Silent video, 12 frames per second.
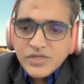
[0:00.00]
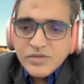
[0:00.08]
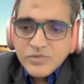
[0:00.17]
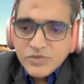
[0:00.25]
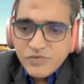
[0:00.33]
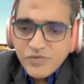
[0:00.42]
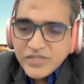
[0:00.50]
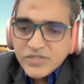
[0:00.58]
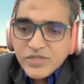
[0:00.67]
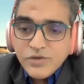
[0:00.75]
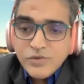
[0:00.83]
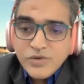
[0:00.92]
in terms of
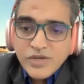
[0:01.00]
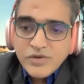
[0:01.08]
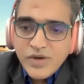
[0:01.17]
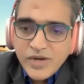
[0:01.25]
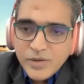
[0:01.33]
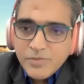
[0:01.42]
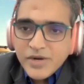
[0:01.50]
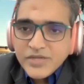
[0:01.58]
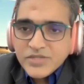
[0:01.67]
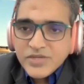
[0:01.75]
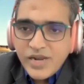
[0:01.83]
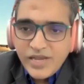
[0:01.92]
executing to
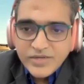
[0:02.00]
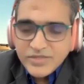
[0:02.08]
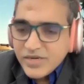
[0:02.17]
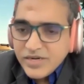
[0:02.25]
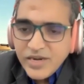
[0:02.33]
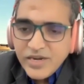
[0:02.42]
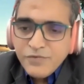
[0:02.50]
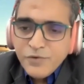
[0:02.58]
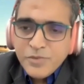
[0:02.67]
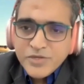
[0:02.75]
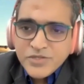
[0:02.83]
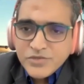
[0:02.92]
enterprise clients, and
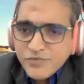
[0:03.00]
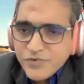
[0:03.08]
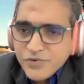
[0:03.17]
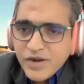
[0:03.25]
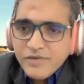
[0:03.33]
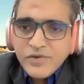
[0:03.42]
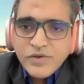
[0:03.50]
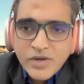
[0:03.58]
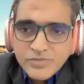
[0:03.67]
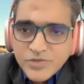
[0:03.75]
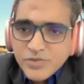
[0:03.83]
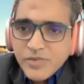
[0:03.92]
84% of our revenue
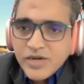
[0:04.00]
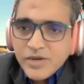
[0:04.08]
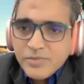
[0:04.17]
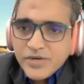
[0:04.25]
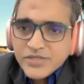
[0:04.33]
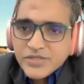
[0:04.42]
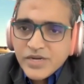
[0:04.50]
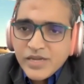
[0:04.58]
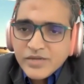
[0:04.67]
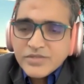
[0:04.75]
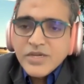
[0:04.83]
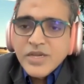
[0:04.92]
comes from enterprise
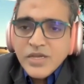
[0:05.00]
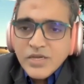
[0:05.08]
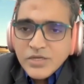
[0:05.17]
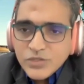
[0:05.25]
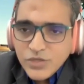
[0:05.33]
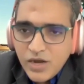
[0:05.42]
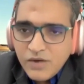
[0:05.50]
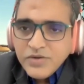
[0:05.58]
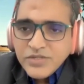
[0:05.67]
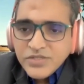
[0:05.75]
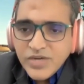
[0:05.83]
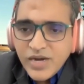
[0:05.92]
clients. So
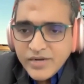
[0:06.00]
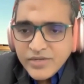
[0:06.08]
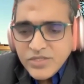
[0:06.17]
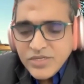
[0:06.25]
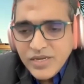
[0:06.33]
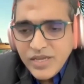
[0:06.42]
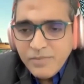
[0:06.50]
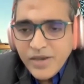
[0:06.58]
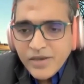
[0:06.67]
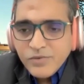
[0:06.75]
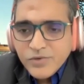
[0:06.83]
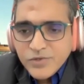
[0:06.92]
our strategy in
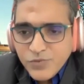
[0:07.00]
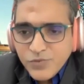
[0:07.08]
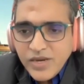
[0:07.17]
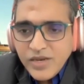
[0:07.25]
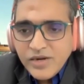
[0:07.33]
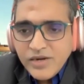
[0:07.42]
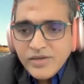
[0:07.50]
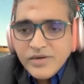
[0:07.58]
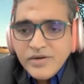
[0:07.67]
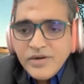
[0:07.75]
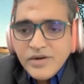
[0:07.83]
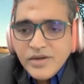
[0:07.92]
APAC was very
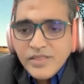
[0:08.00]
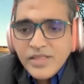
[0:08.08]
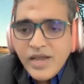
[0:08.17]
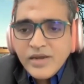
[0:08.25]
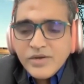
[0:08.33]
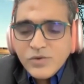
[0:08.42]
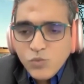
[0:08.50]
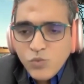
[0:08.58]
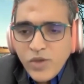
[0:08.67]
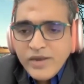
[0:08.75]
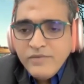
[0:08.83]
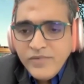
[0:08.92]
clear that
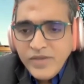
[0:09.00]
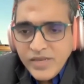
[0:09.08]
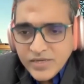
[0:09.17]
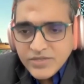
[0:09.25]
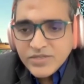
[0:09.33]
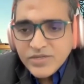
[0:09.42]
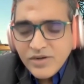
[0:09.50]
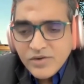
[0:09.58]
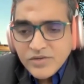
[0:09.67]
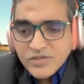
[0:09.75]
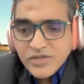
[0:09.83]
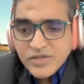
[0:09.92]
when we listed
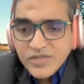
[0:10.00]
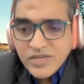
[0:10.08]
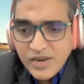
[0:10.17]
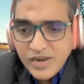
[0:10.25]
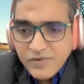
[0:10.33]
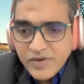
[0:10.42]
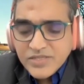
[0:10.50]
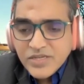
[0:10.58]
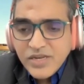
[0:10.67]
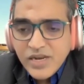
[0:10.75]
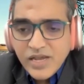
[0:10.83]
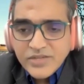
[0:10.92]
ourselves in
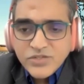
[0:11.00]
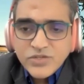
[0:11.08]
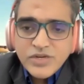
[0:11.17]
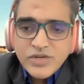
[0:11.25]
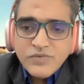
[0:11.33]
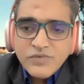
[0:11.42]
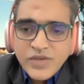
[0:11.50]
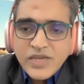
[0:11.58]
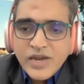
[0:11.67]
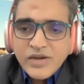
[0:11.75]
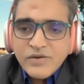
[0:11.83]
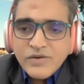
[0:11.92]
NYC last year,
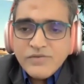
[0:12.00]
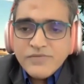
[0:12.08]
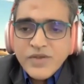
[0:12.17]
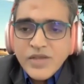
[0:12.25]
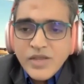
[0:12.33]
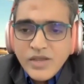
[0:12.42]
we kind of